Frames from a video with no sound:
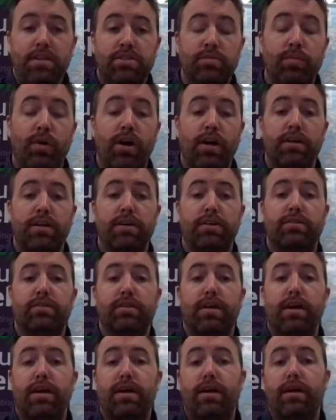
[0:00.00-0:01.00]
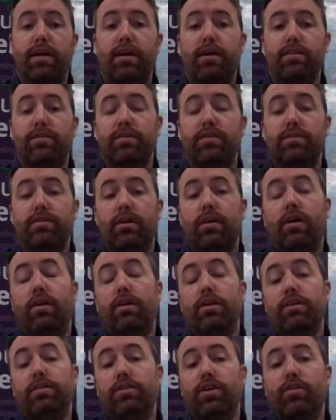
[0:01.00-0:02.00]
market to
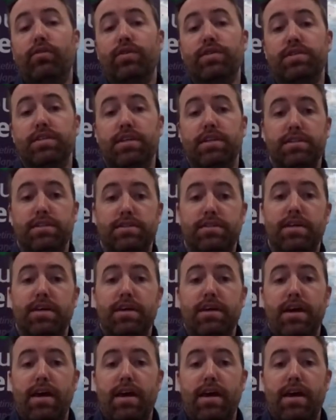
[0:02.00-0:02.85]
Ireland overseas,